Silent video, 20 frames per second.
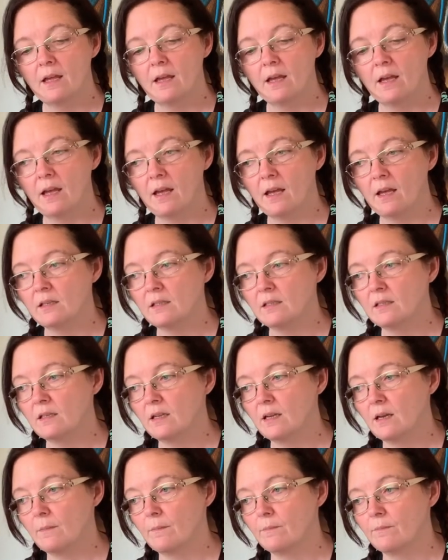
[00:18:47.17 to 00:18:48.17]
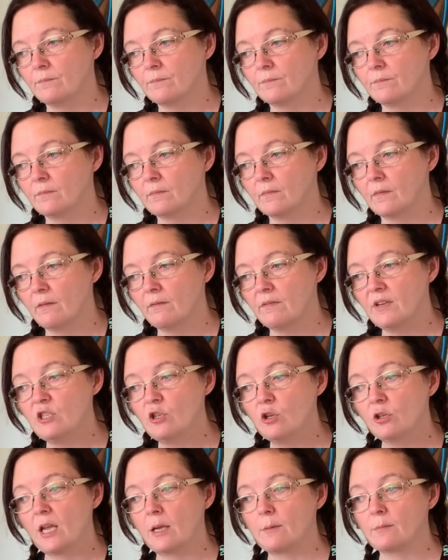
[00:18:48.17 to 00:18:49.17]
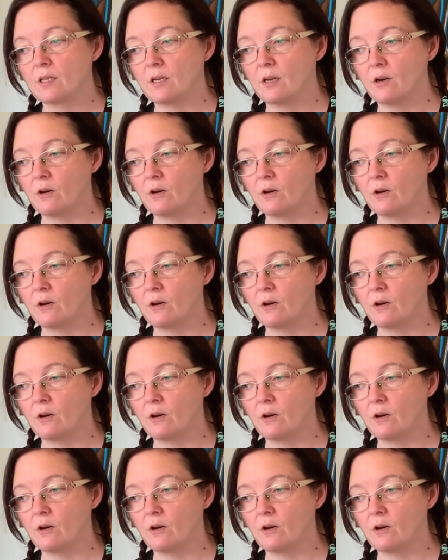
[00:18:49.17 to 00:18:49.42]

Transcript: And video games